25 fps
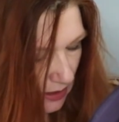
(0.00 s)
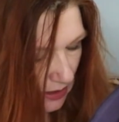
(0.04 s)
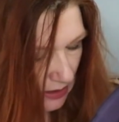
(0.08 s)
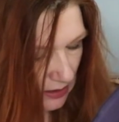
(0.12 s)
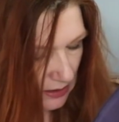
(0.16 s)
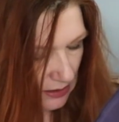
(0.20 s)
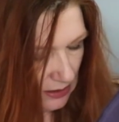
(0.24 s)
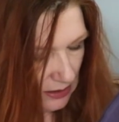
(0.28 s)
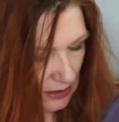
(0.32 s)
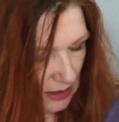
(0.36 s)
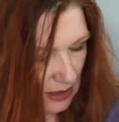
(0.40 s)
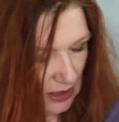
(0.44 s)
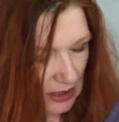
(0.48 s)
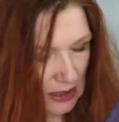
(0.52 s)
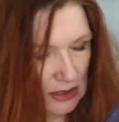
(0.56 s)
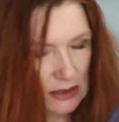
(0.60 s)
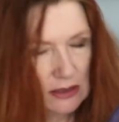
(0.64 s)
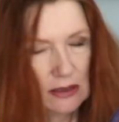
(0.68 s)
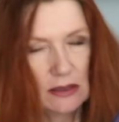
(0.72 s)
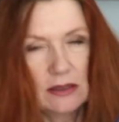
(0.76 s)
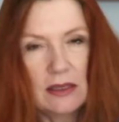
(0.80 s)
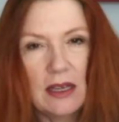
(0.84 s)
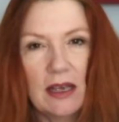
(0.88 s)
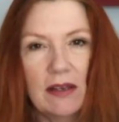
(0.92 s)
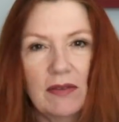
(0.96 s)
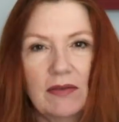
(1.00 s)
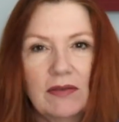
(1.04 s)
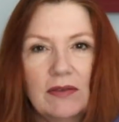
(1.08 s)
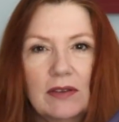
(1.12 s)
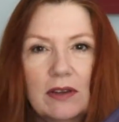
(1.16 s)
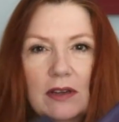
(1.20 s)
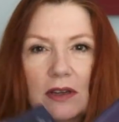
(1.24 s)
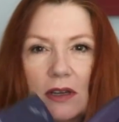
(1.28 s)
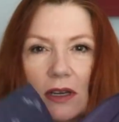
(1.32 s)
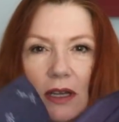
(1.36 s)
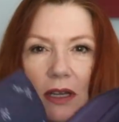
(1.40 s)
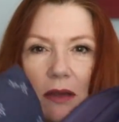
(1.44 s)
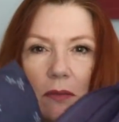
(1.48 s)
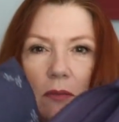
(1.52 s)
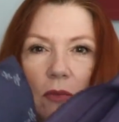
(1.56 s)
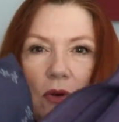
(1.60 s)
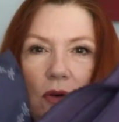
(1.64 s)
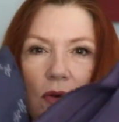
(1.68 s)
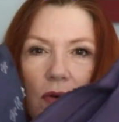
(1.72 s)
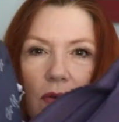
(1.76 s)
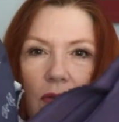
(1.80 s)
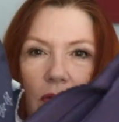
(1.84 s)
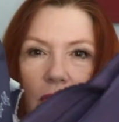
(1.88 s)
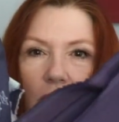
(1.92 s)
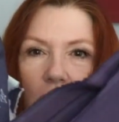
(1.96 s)
this is definitely
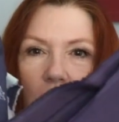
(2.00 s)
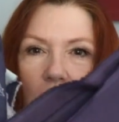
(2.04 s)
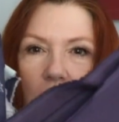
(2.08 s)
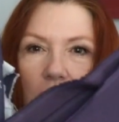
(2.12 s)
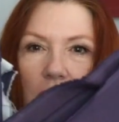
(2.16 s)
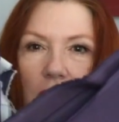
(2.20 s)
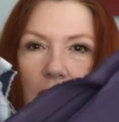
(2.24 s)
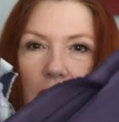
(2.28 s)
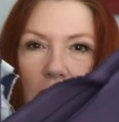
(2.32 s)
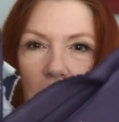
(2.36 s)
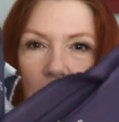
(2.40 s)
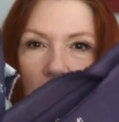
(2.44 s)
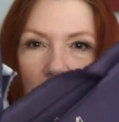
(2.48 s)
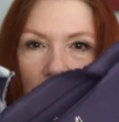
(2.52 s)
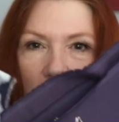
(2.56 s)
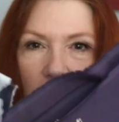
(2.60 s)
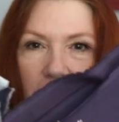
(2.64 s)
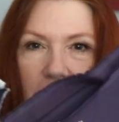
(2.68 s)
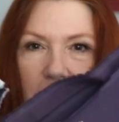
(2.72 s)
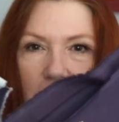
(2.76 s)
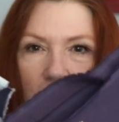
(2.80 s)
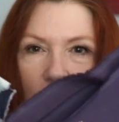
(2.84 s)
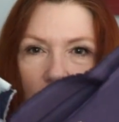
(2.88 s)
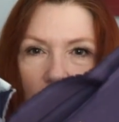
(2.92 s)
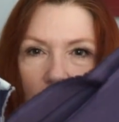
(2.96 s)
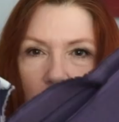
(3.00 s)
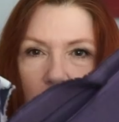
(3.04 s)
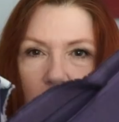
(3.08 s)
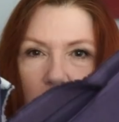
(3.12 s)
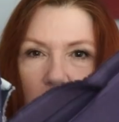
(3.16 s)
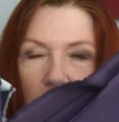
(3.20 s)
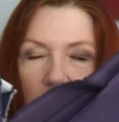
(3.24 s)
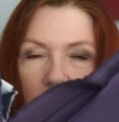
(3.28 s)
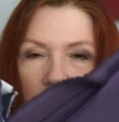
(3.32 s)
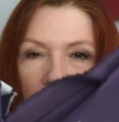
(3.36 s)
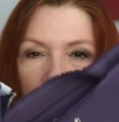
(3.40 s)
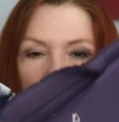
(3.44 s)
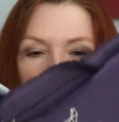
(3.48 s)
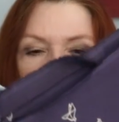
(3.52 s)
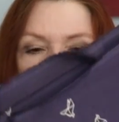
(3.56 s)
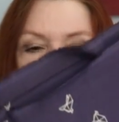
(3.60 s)
more craft cotton.